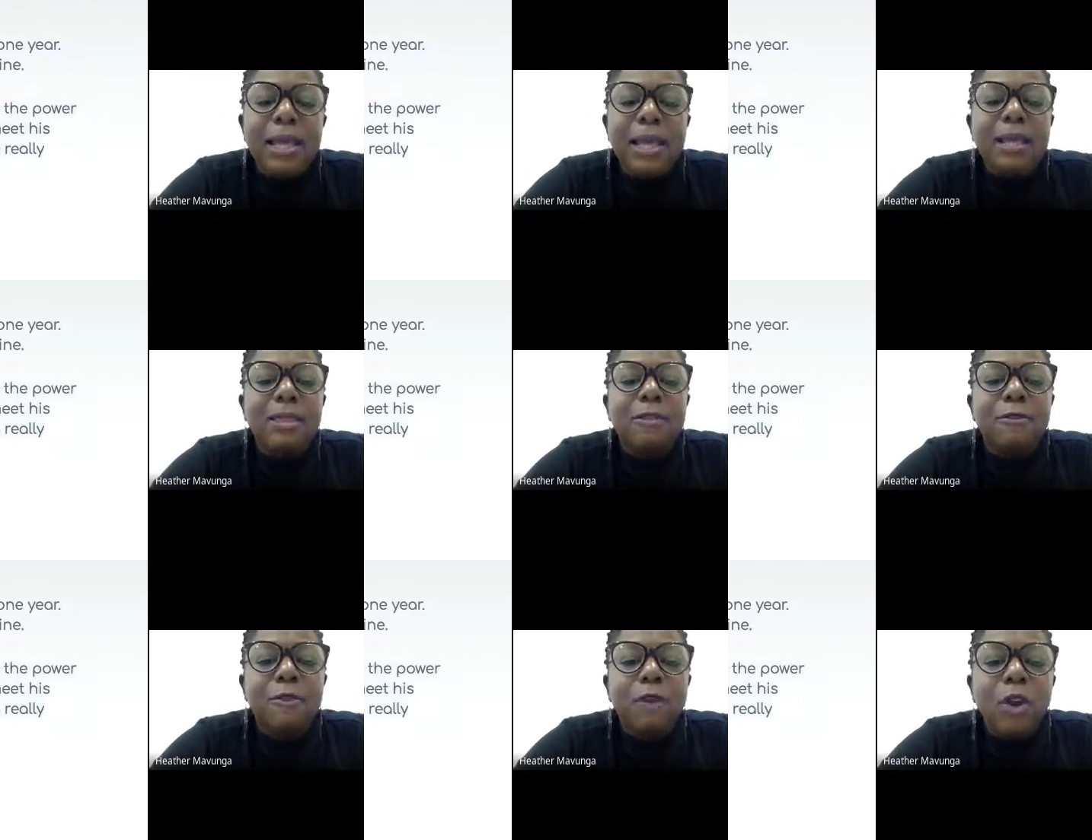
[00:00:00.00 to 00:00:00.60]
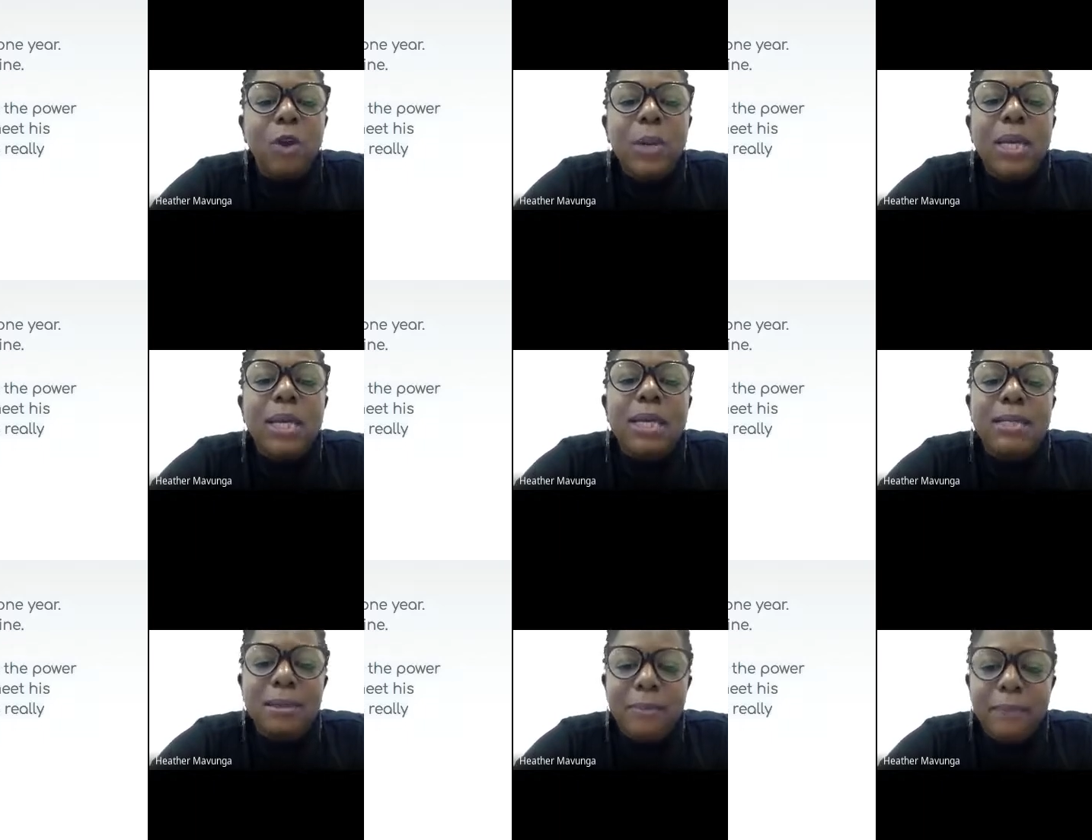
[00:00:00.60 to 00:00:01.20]
The following
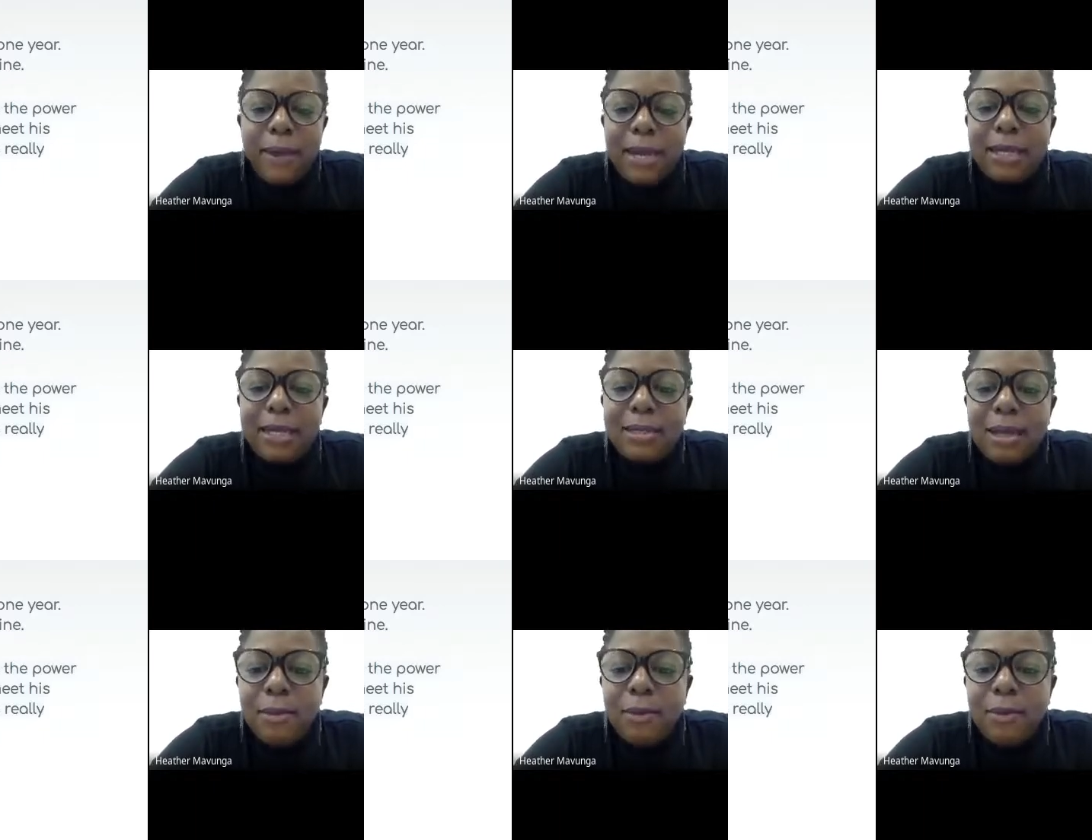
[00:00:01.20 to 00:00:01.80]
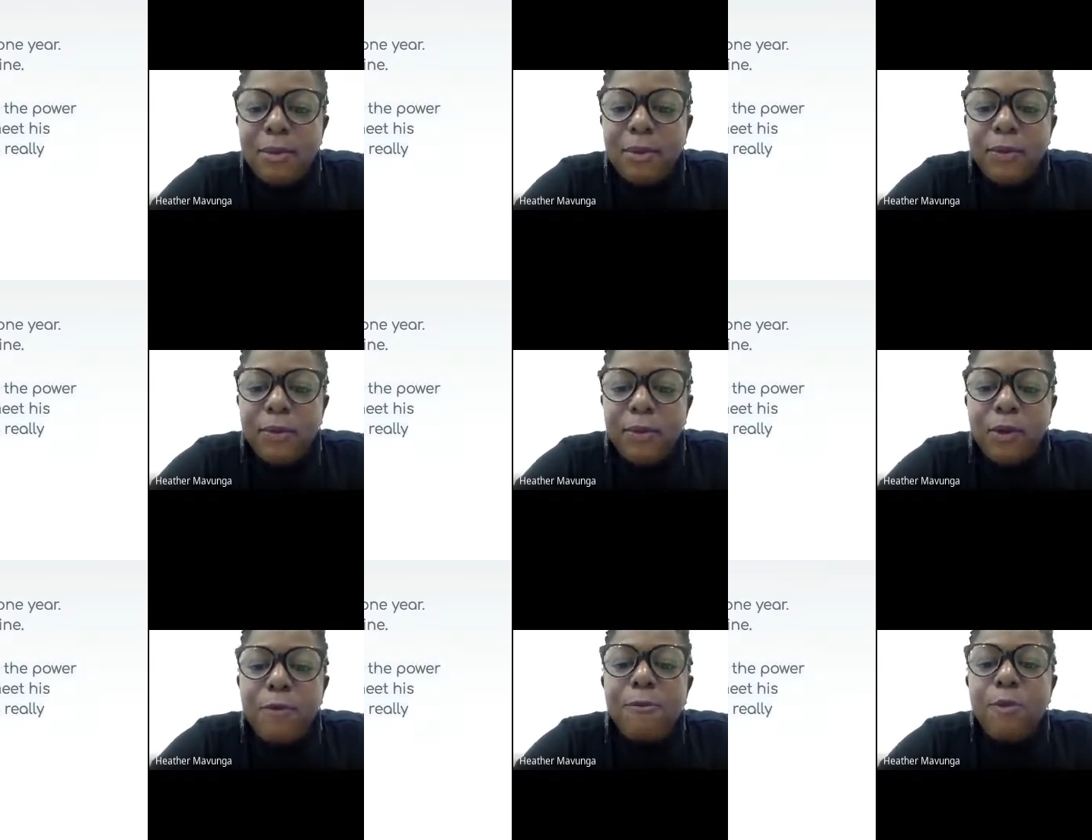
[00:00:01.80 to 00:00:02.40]
is a bad example
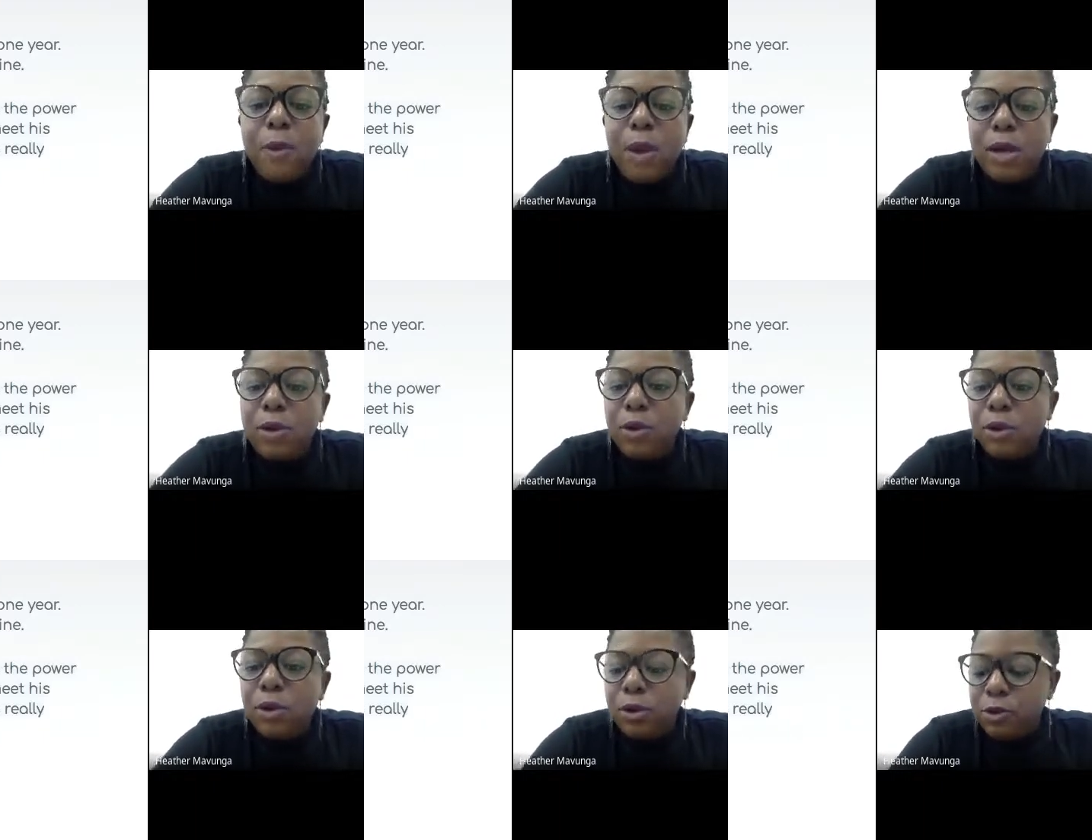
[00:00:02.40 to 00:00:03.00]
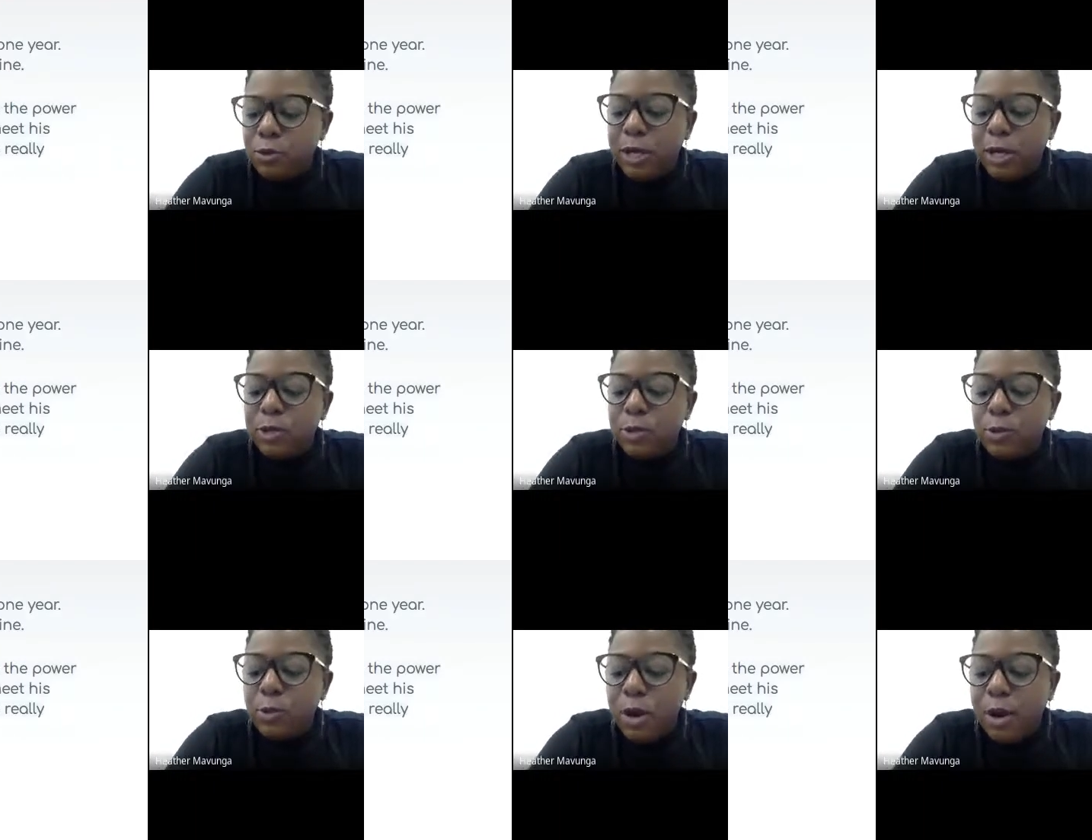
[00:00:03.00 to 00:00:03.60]
of what not to write to
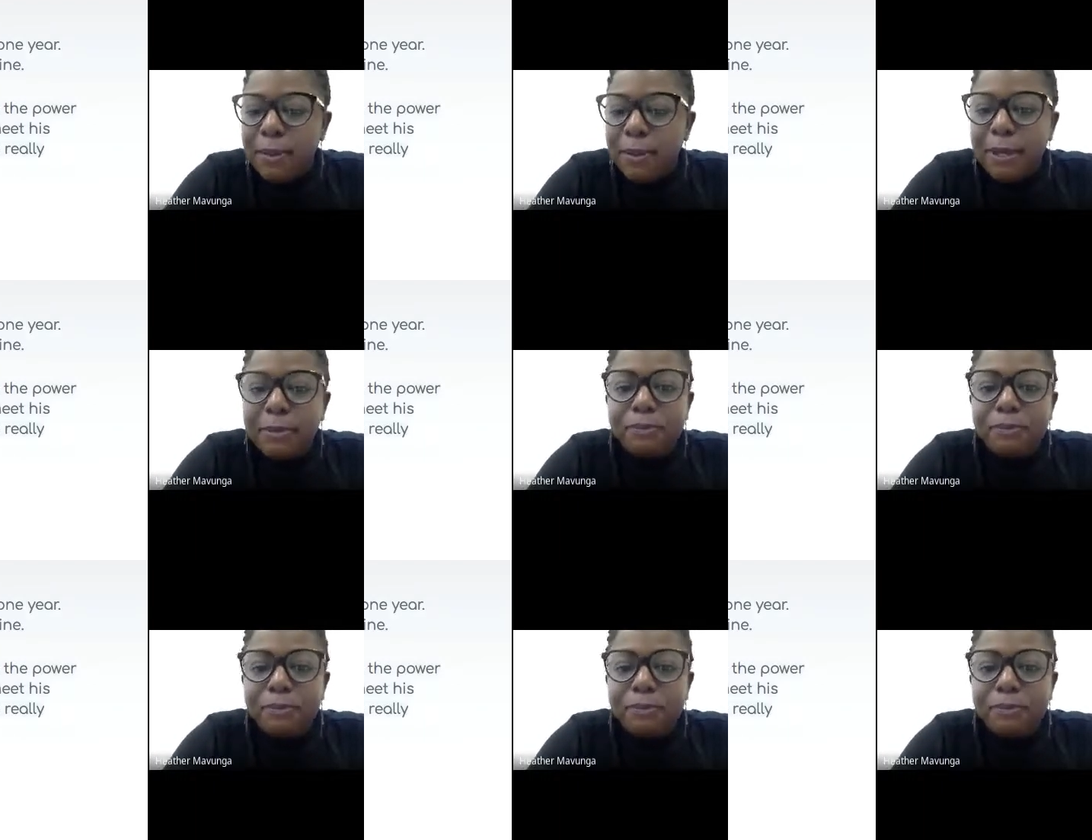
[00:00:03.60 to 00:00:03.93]
Kwame.